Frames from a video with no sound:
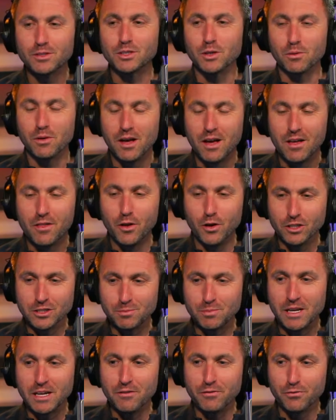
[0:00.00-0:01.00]
So there's
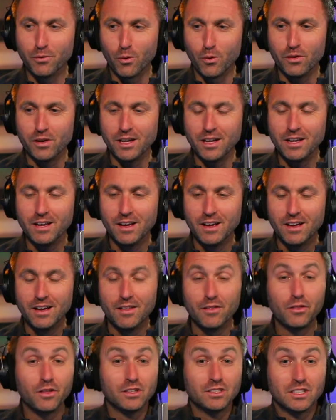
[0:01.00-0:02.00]
P40.
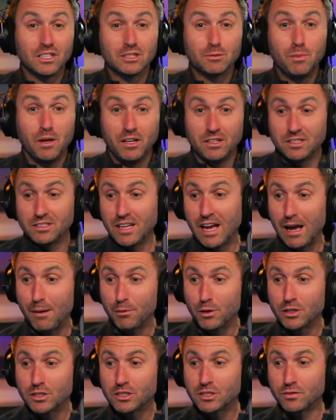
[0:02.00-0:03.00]
This has been
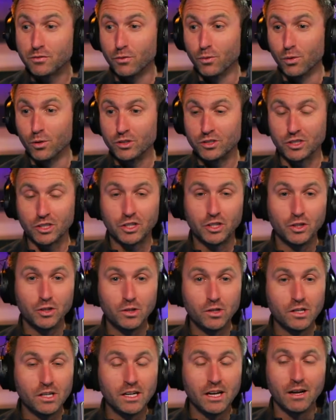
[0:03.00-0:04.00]
established for
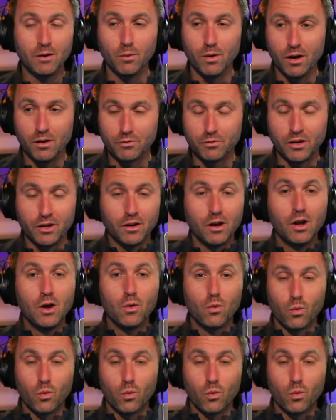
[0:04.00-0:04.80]
security and welfare.